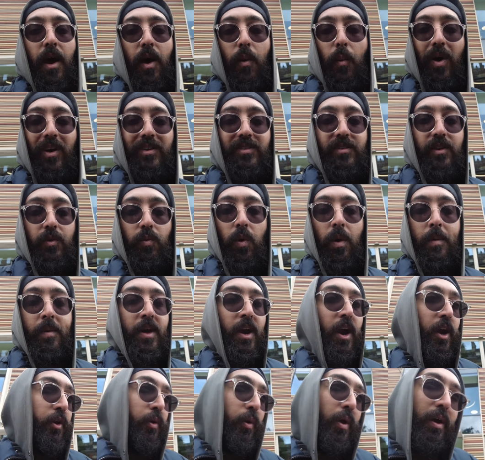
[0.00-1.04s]
Western
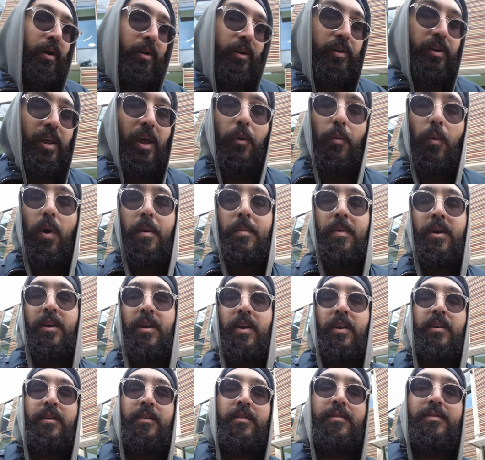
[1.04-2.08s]
women. I don't date women,
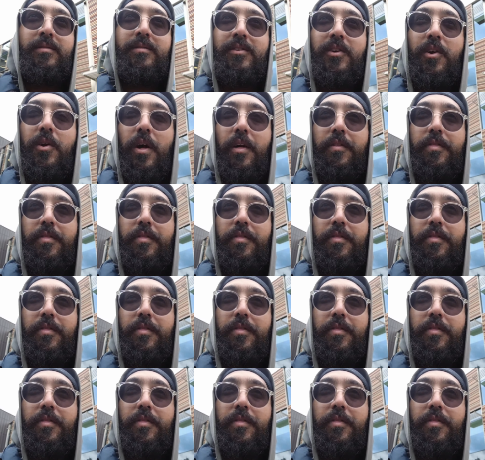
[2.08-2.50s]
and you know,